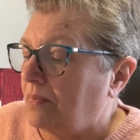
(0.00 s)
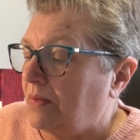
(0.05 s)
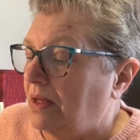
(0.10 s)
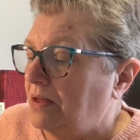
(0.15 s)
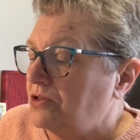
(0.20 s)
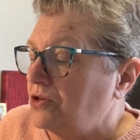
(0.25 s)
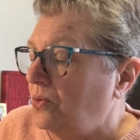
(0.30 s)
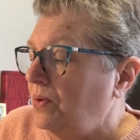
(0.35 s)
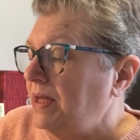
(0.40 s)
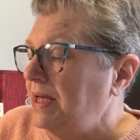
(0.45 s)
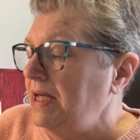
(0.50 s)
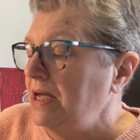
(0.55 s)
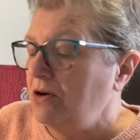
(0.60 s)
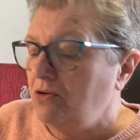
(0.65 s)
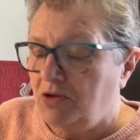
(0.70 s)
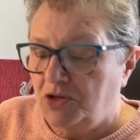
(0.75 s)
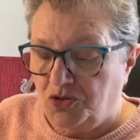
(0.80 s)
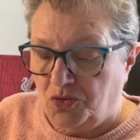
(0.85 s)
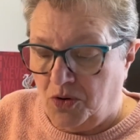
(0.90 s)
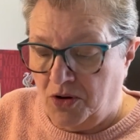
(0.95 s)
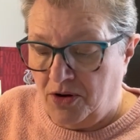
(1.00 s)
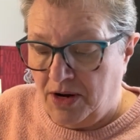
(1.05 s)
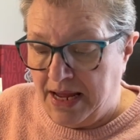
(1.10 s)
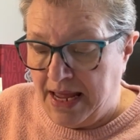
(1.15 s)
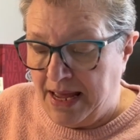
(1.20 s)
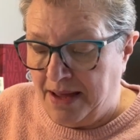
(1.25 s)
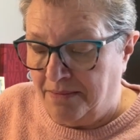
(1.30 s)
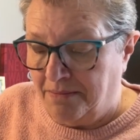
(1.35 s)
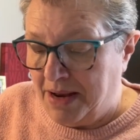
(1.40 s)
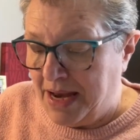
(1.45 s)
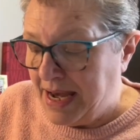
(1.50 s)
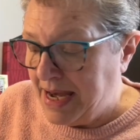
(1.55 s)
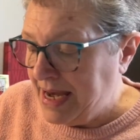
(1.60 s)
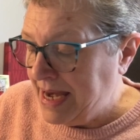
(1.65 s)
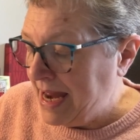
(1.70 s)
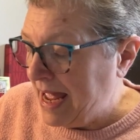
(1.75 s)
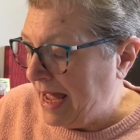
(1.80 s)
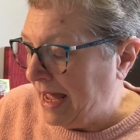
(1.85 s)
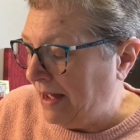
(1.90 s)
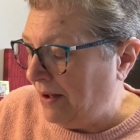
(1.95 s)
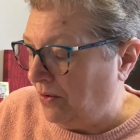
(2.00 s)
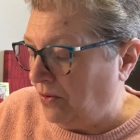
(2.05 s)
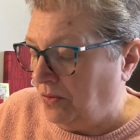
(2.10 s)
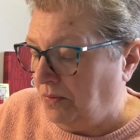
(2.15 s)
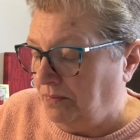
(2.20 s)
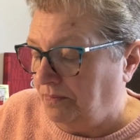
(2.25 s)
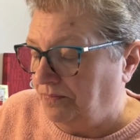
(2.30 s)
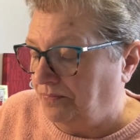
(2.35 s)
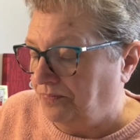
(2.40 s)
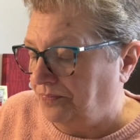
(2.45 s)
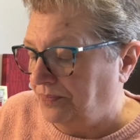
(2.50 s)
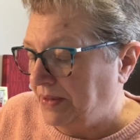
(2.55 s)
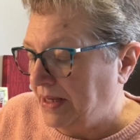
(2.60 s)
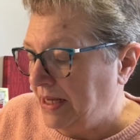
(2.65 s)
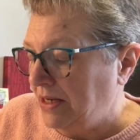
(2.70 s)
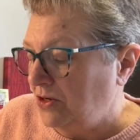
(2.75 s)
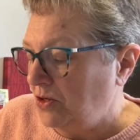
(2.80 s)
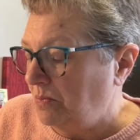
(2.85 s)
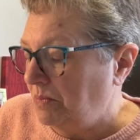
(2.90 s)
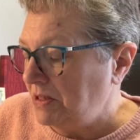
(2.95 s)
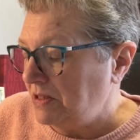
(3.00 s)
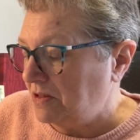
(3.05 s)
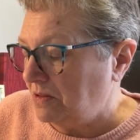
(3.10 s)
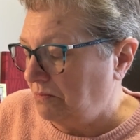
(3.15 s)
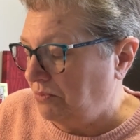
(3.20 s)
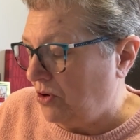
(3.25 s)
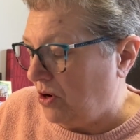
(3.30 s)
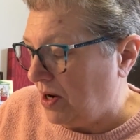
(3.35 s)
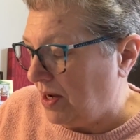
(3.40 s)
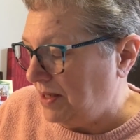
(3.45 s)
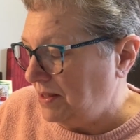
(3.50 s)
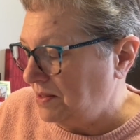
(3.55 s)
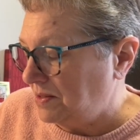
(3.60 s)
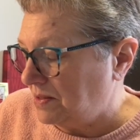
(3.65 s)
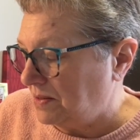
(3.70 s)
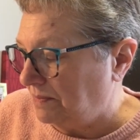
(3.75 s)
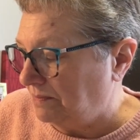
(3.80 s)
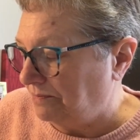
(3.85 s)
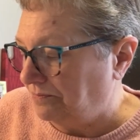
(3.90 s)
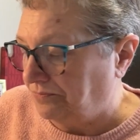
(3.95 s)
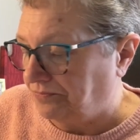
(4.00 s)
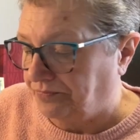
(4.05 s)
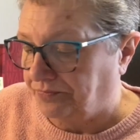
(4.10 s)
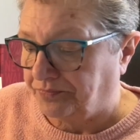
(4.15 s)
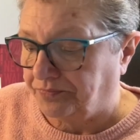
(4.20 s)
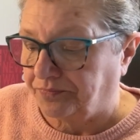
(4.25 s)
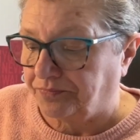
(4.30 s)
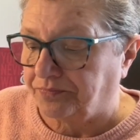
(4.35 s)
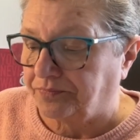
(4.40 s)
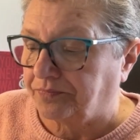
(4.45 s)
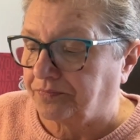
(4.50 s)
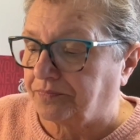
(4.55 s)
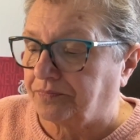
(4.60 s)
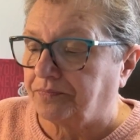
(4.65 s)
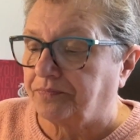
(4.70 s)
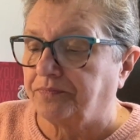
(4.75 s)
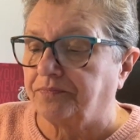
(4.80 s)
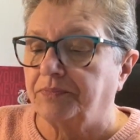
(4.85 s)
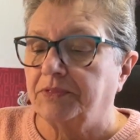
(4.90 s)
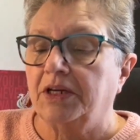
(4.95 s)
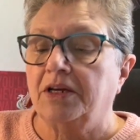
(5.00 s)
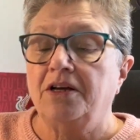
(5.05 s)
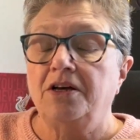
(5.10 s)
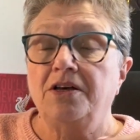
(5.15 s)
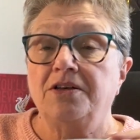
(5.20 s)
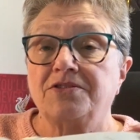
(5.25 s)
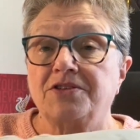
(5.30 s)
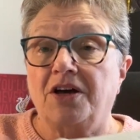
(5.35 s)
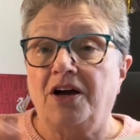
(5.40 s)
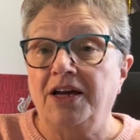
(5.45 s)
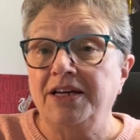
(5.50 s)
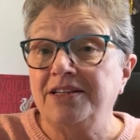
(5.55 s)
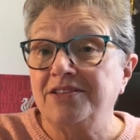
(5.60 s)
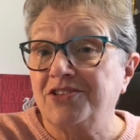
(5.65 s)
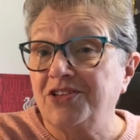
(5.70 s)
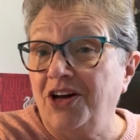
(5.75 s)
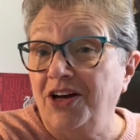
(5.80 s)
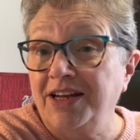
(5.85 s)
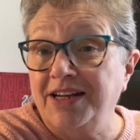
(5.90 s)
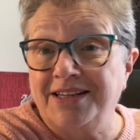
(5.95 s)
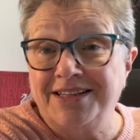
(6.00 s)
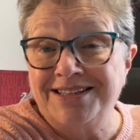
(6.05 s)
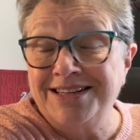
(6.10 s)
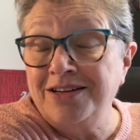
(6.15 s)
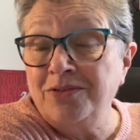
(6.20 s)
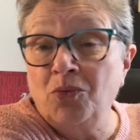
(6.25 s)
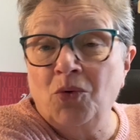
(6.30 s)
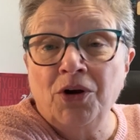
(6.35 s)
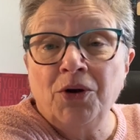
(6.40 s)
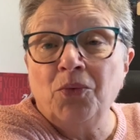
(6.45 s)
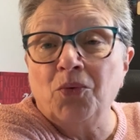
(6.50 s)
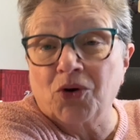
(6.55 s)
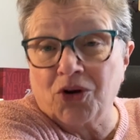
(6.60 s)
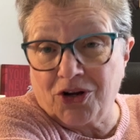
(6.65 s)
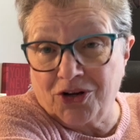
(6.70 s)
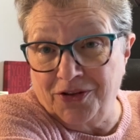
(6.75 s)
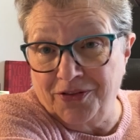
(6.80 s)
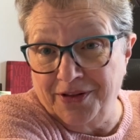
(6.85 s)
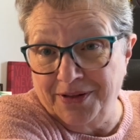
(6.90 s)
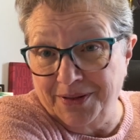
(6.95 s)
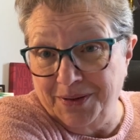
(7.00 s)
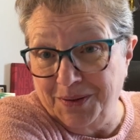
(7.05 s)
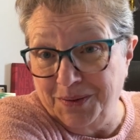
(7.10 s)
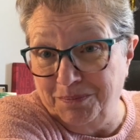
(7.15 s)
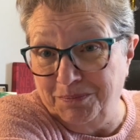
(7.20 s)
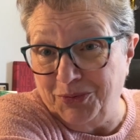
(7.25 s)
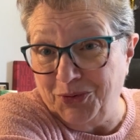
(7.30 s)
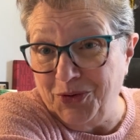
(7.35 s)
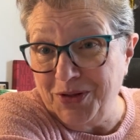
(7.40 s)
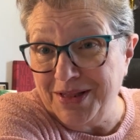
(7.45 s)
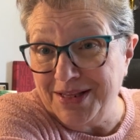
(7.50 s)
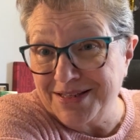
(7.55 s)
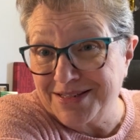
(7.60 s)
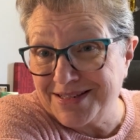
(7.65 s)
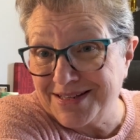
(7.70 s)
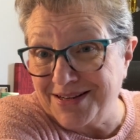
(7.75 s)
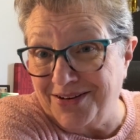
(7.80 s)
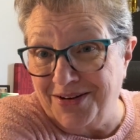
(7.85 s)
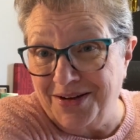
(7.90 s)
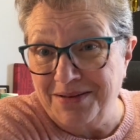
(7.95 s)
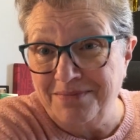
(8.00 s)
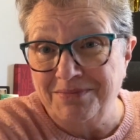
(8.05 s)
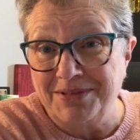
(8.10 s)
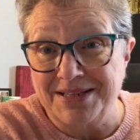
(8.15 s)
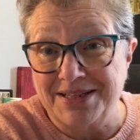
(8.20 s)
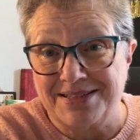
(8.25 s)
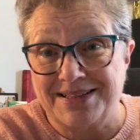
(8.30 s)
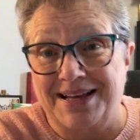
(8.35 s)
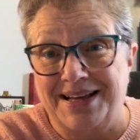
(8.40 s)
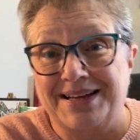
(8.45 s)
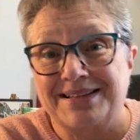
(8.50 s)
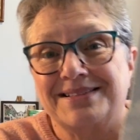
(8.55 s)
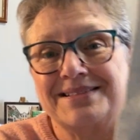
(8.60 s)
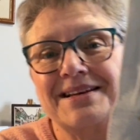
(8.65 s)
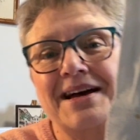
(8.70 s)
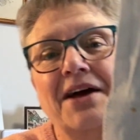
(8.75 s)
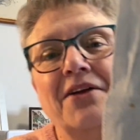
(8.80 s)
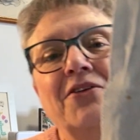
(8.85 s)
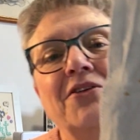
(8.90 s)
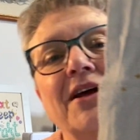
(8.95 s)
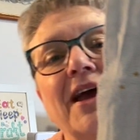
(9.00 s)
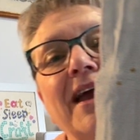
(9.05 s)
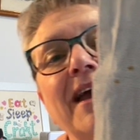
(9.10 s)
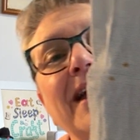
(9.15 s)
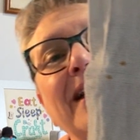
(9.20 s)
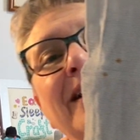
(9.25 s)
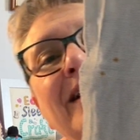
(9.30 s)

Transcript: So here is where I am now. And you'll be surprised, because I decided I didn't want to work on the little boy this last Saturday.